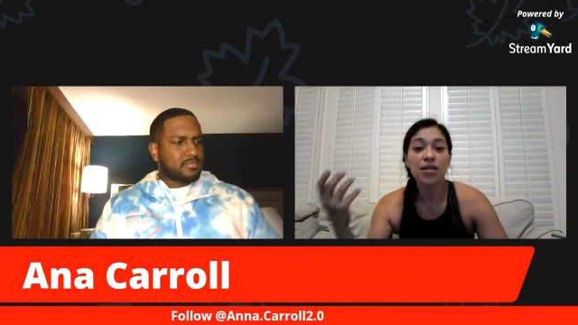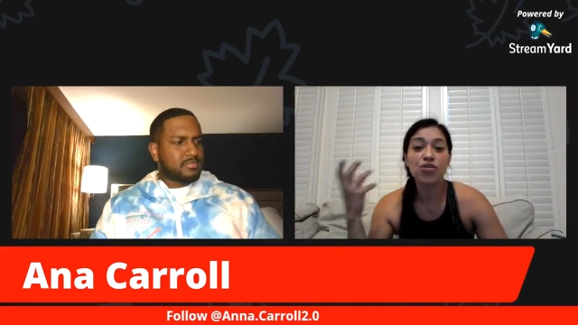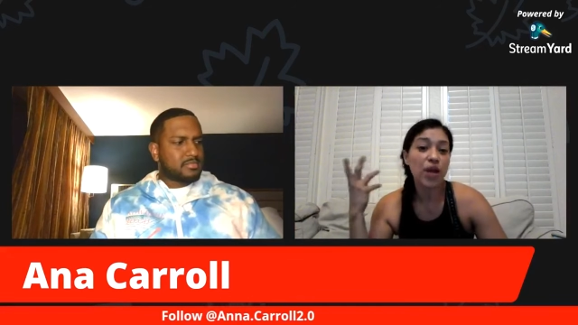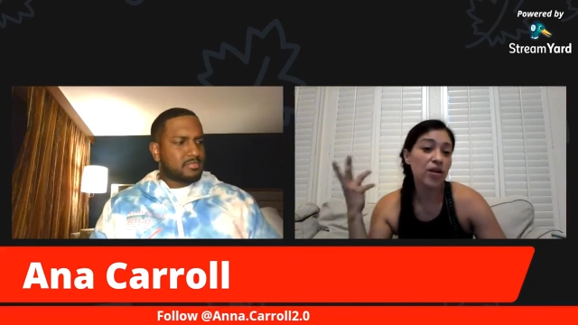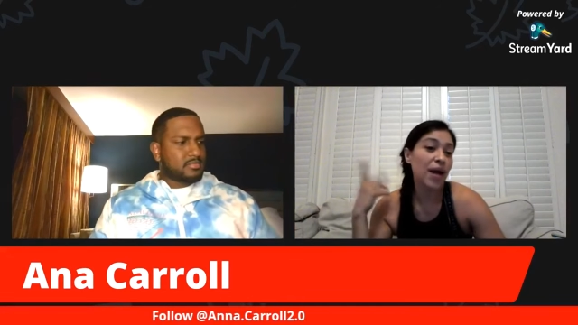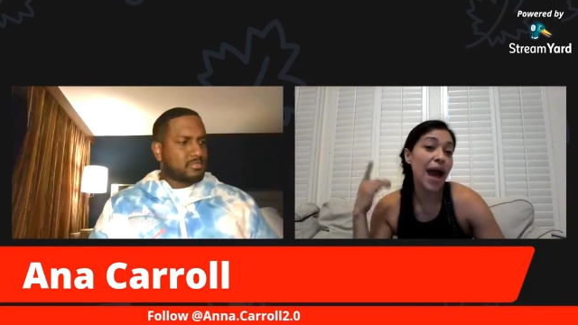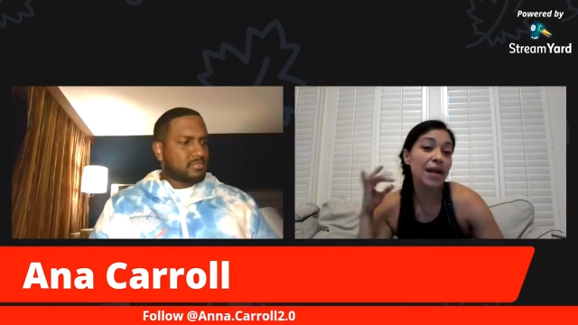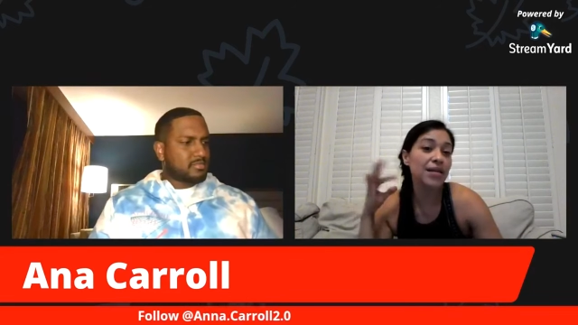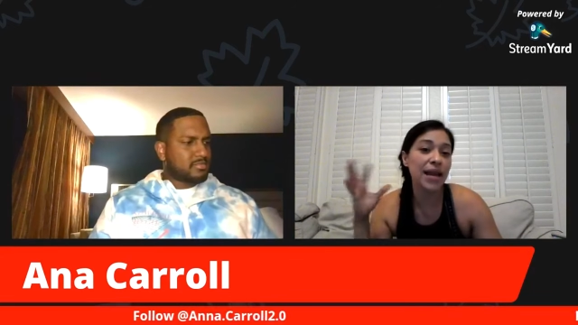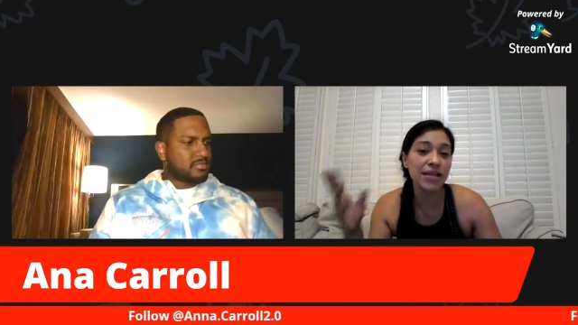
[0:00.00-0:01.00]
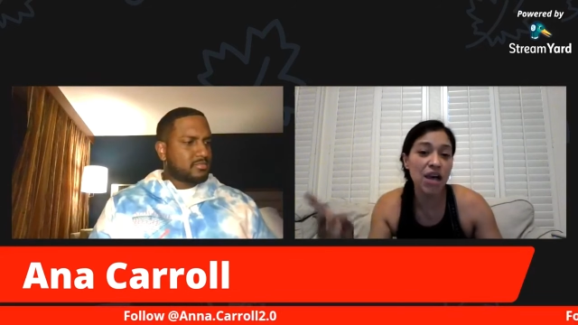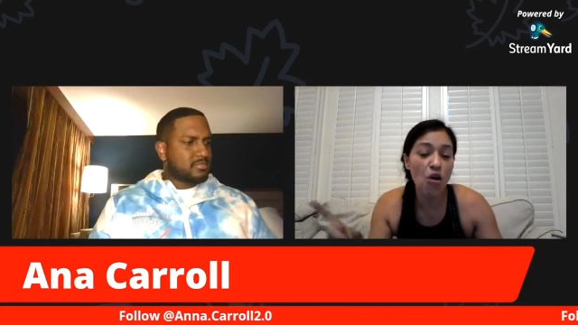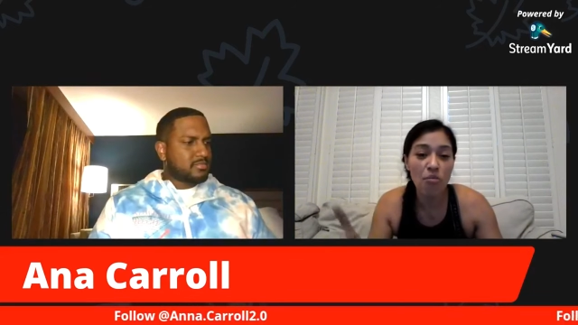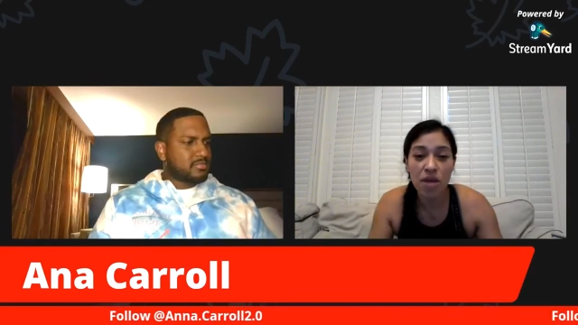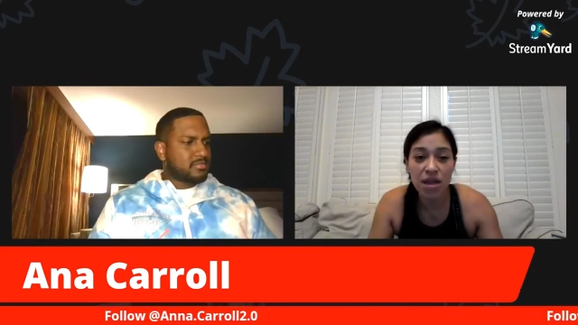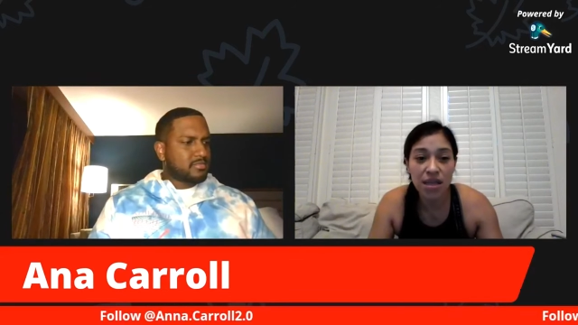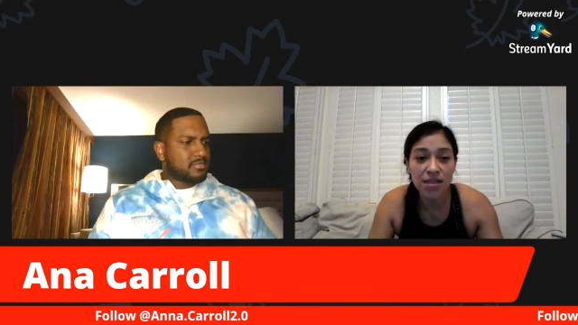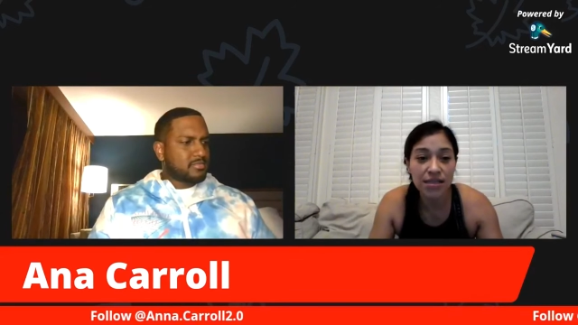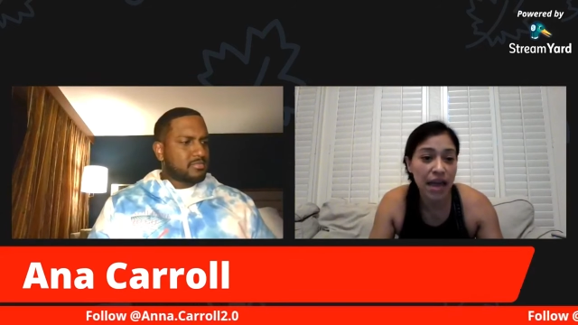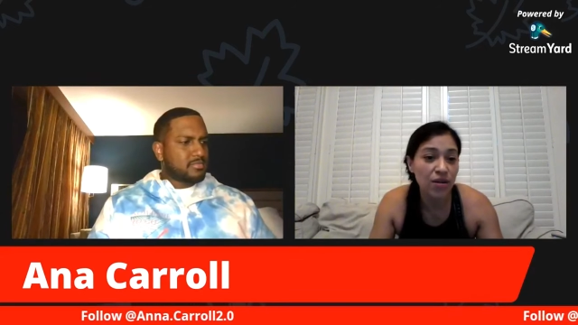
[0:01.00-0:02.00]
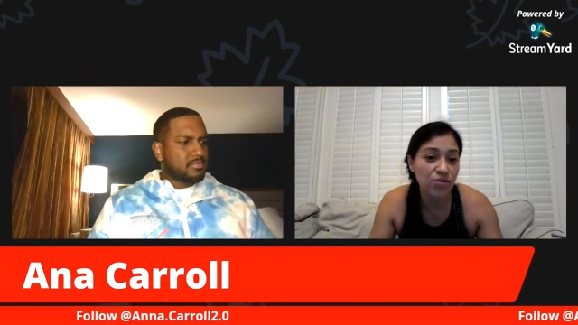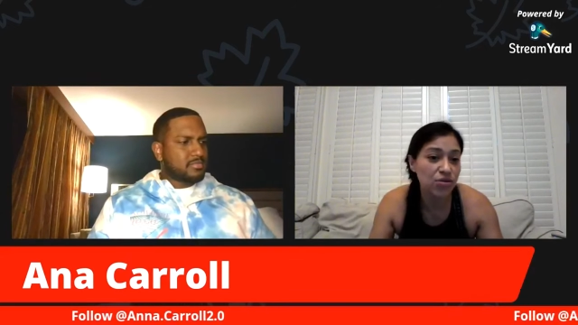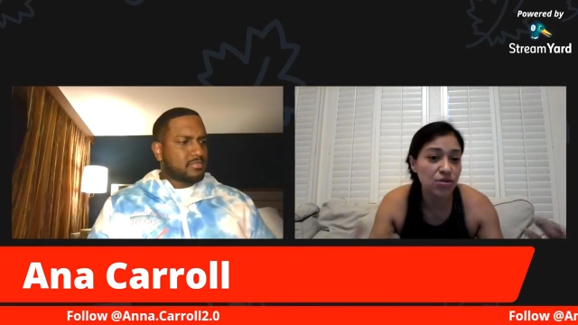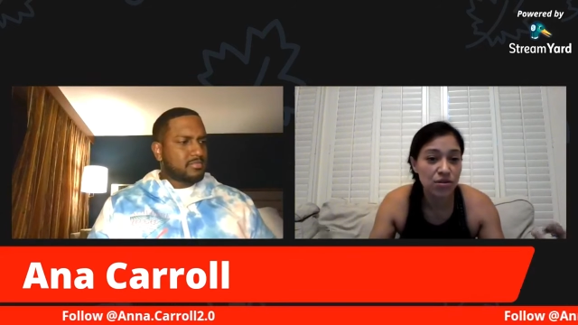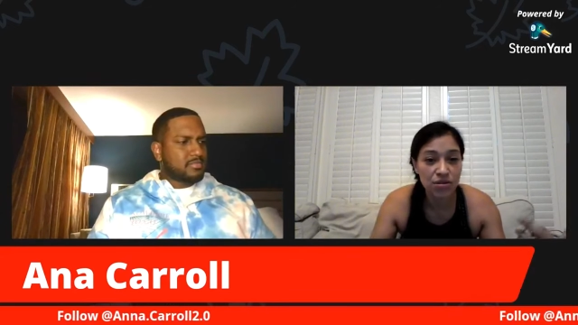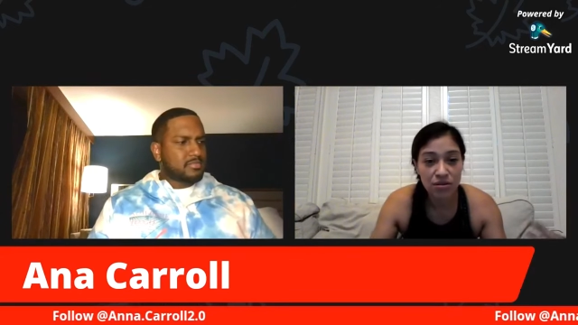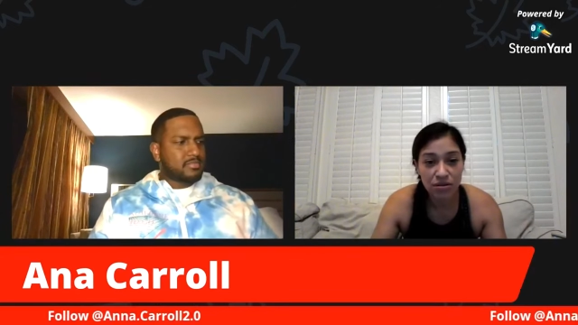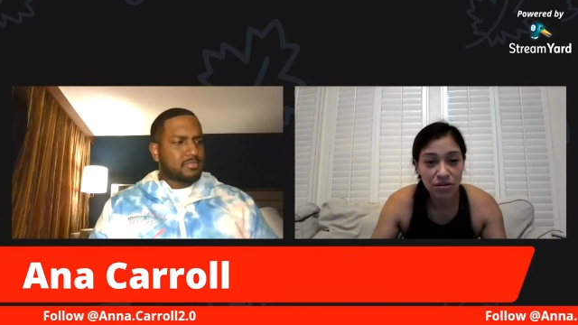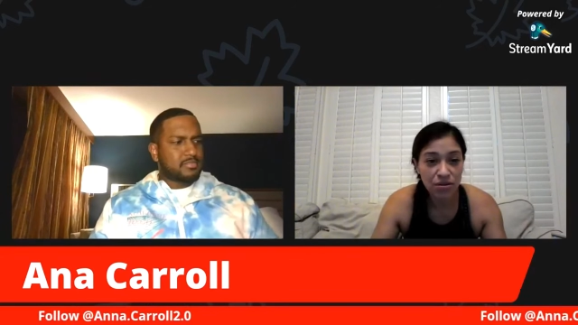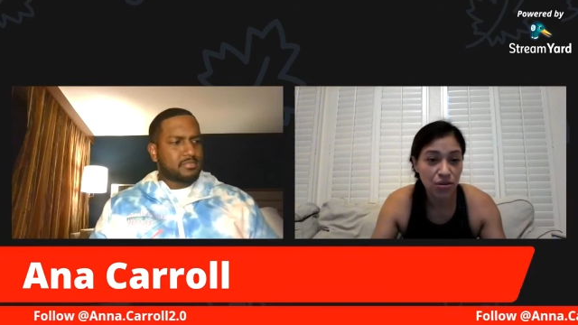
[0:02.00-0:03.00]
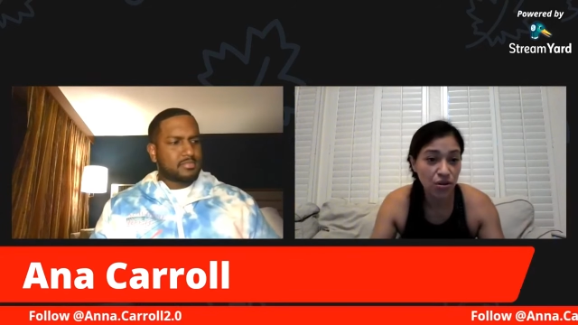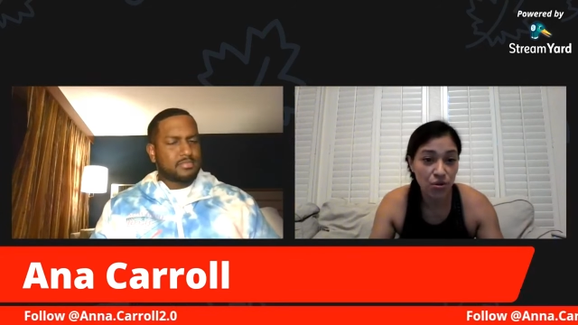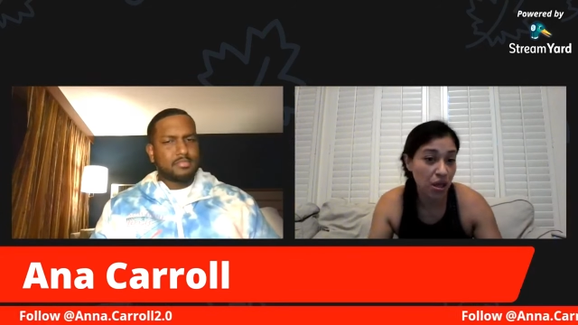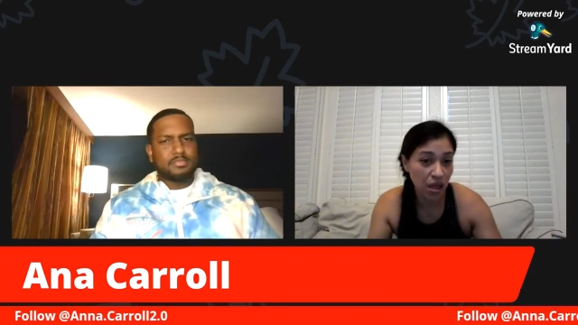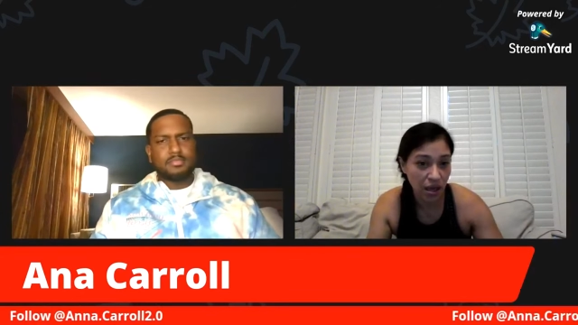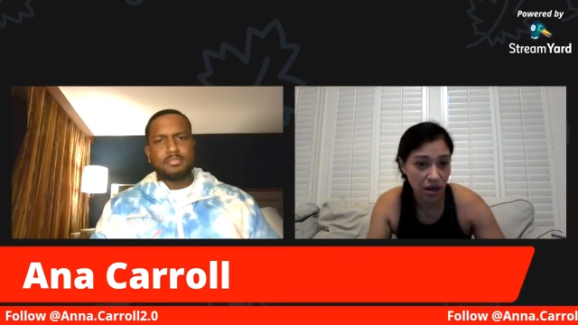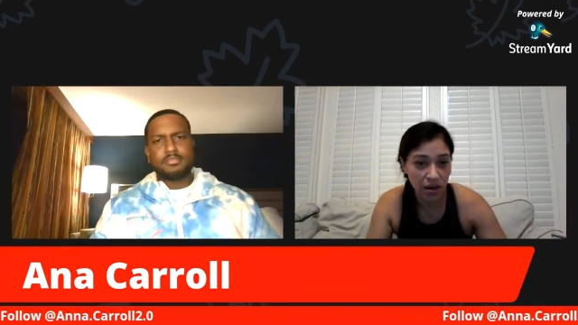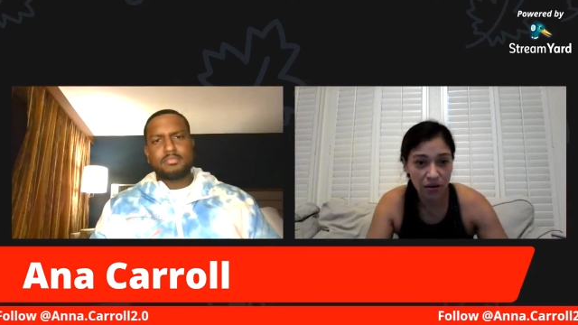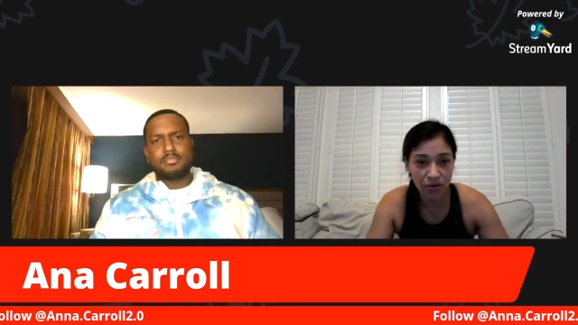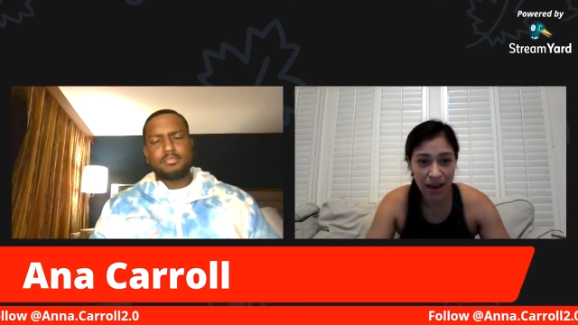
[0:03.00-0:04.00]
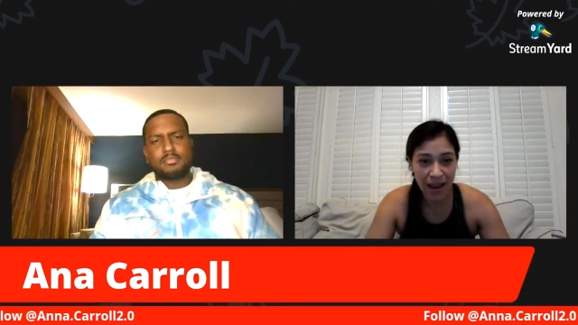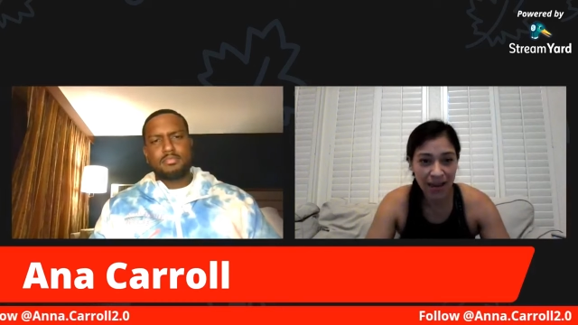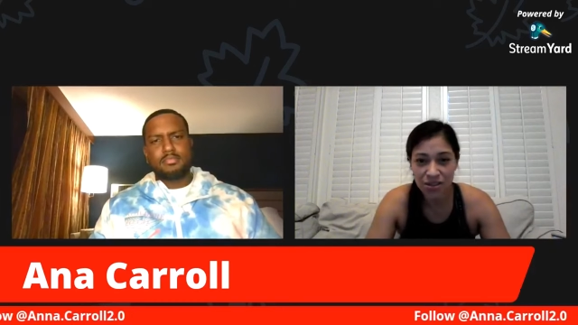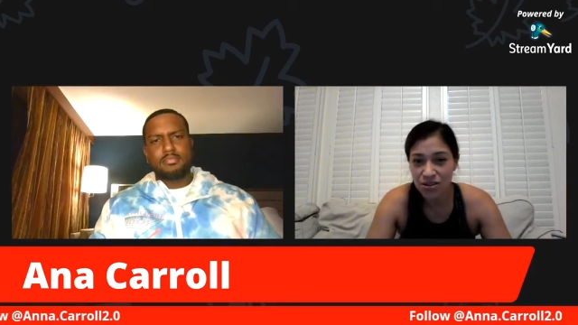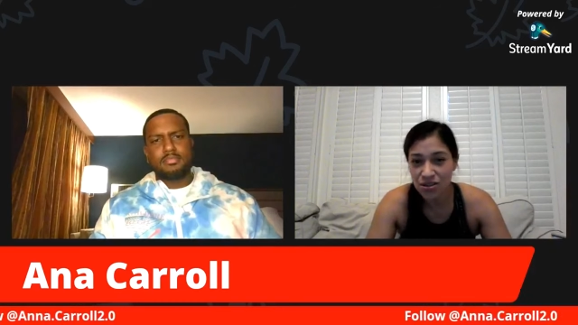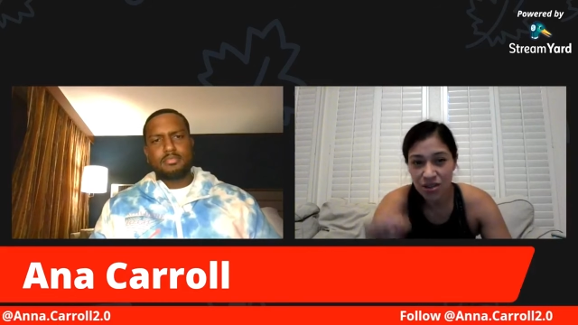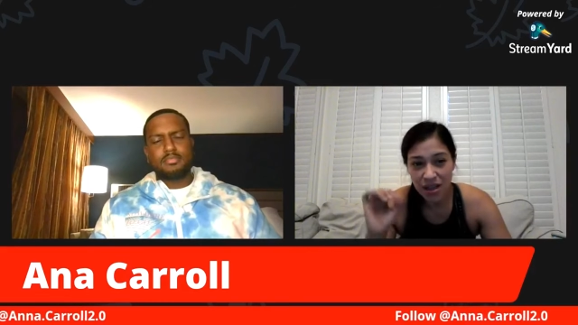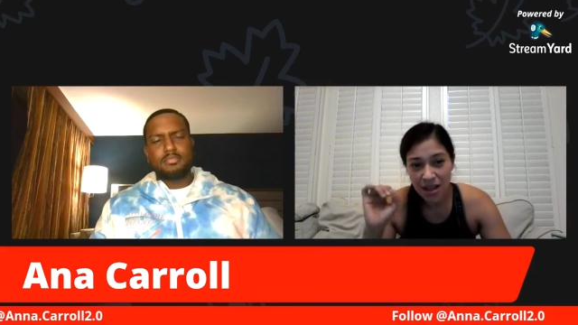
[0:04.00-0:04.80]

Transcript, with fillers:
Speaker 1: try to analyze how many sounds do you hear, right? Just